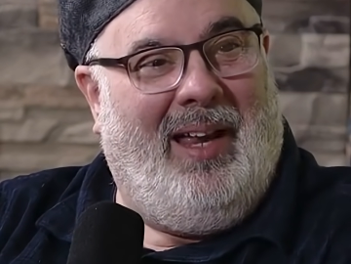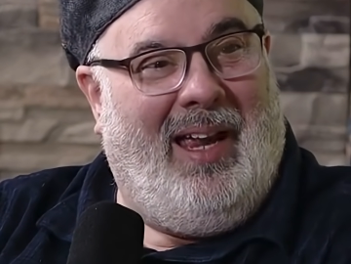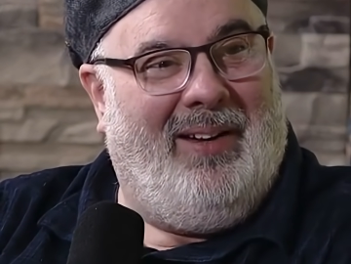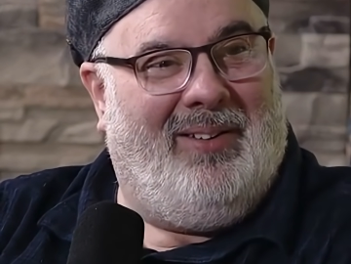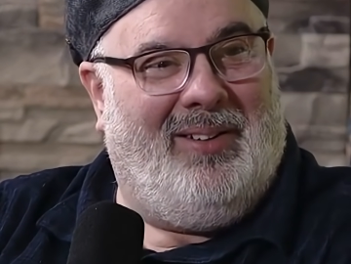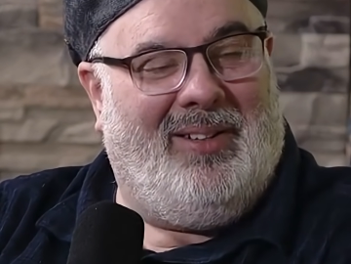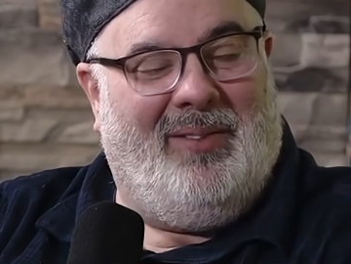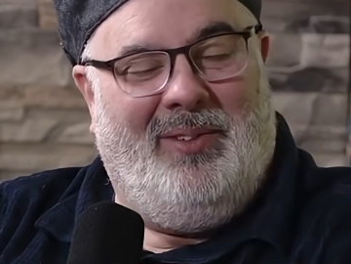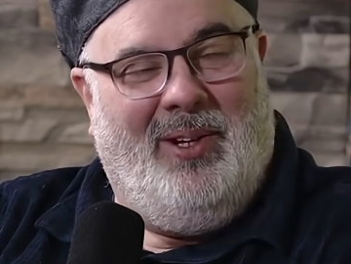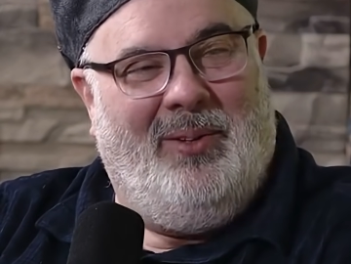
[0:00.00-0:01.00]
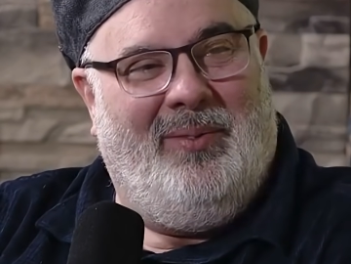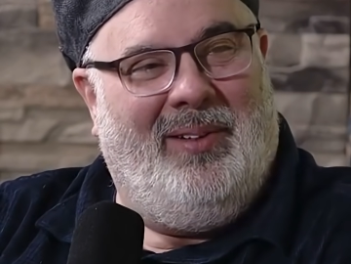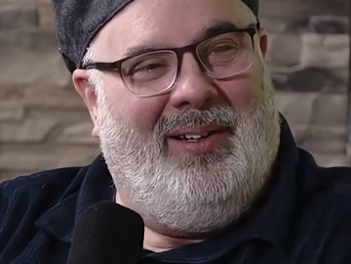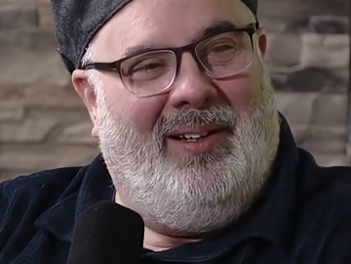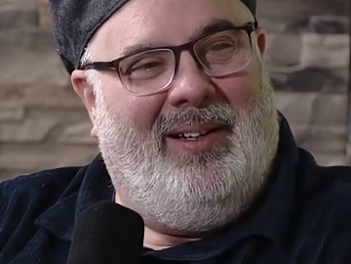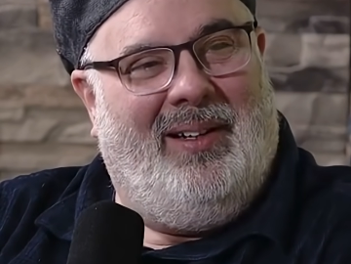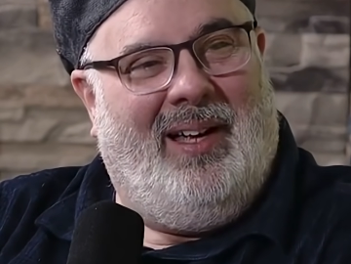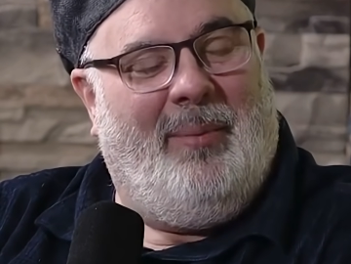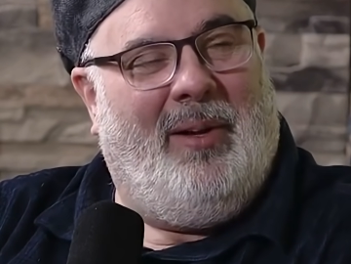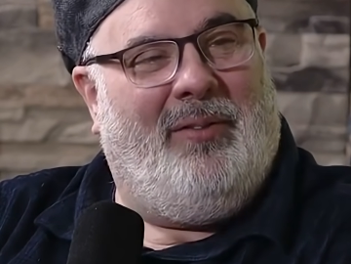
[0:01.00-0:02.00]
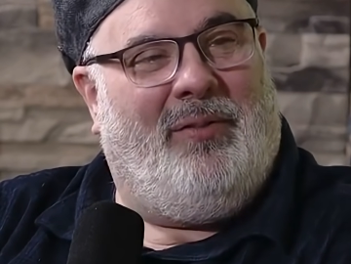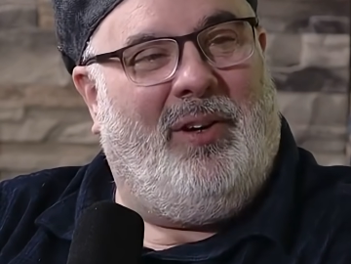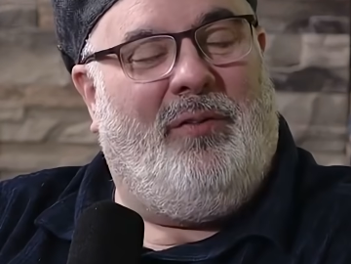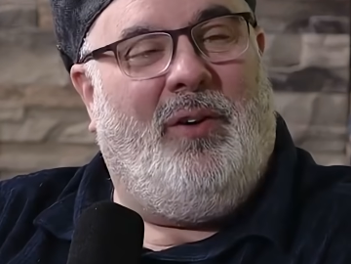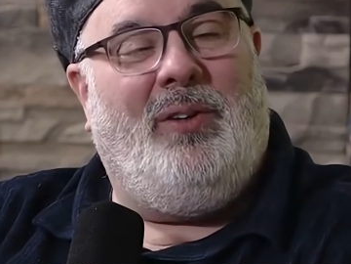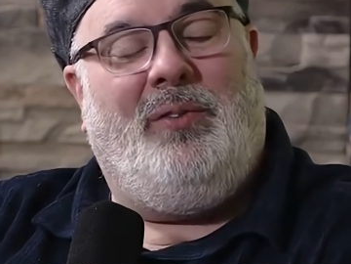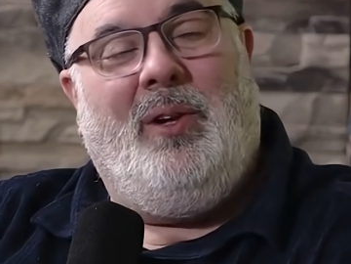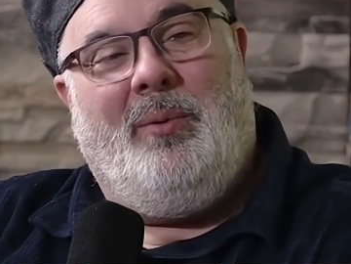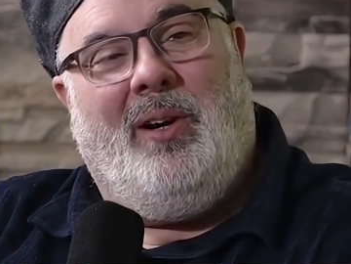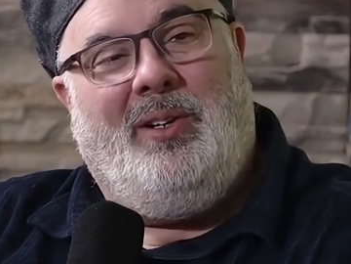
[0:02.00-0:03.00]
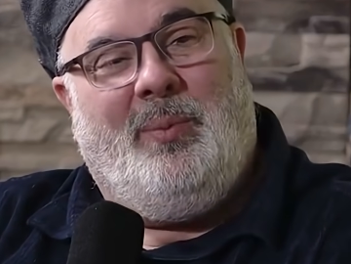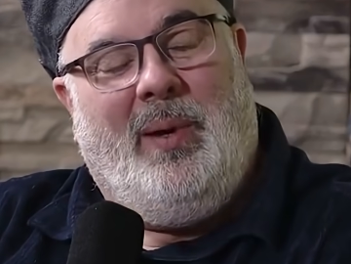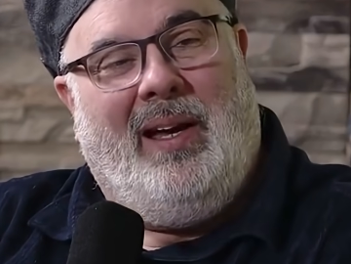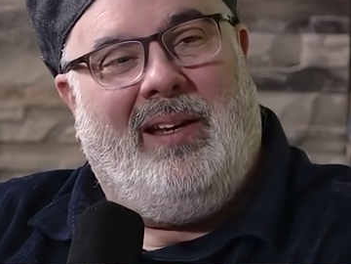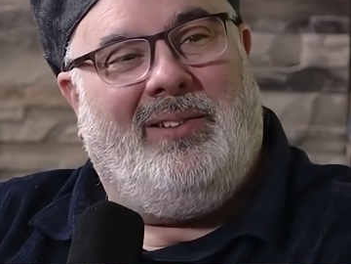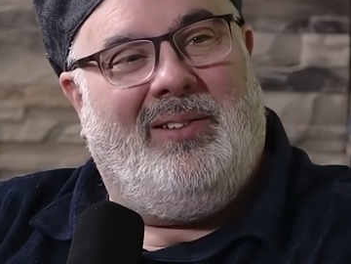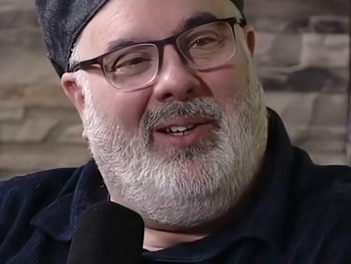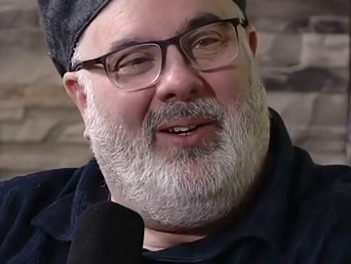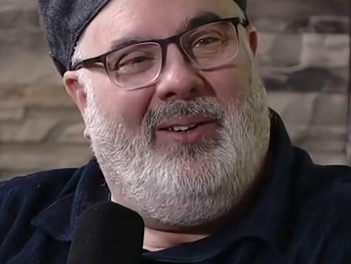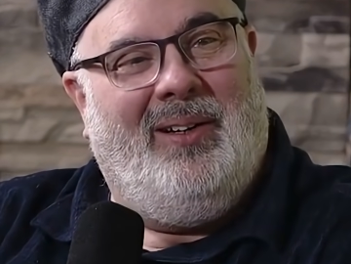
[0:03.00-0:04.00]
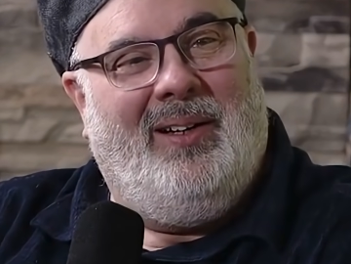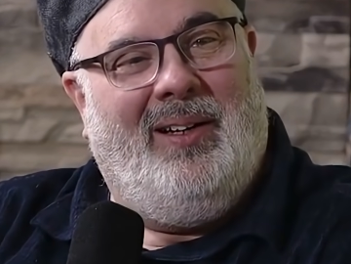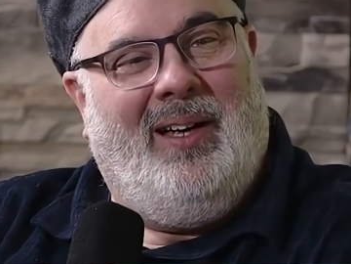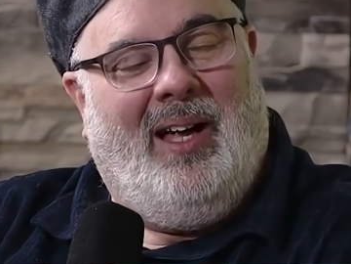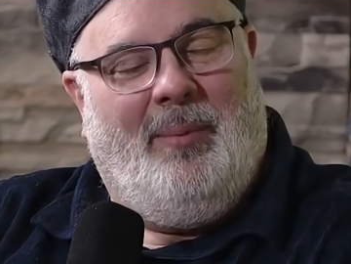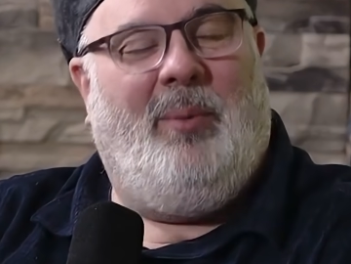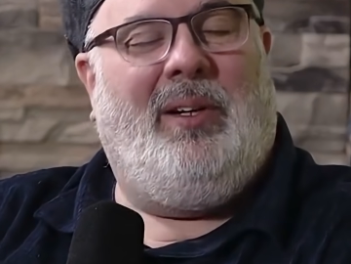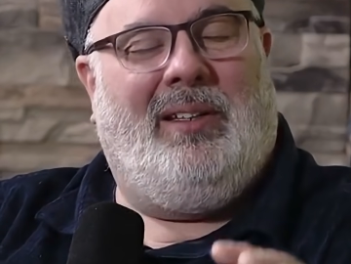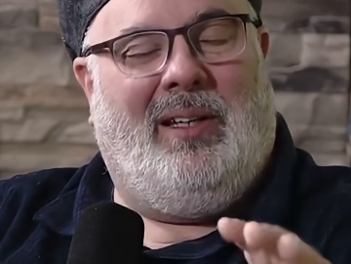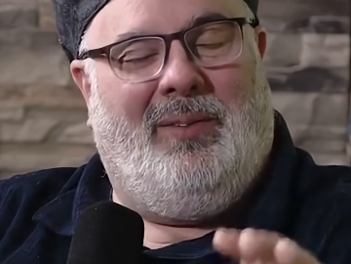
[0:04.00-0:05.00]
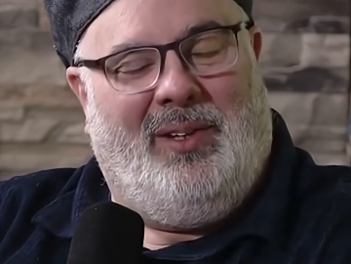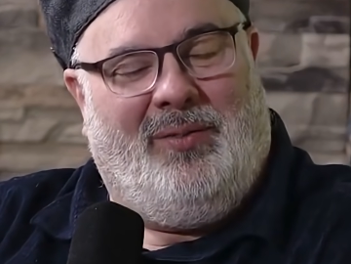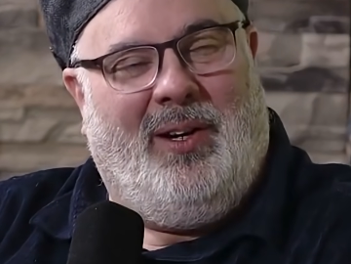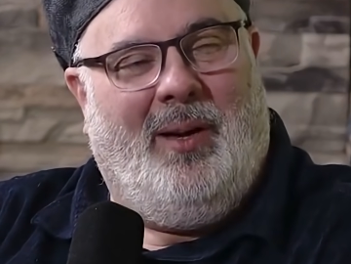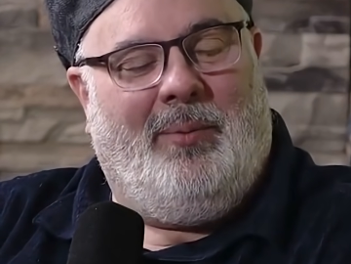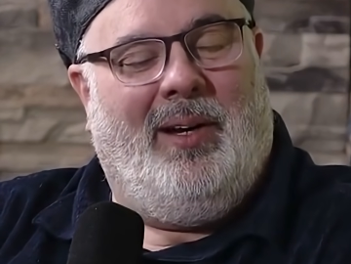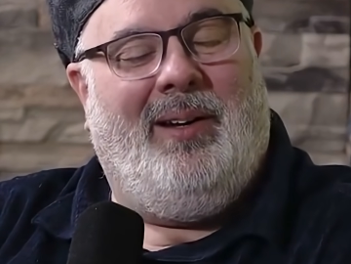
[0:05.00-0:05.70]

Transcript: How about $800? Nope. How about a free phone if you upgrade your package? No. How about we just give you the free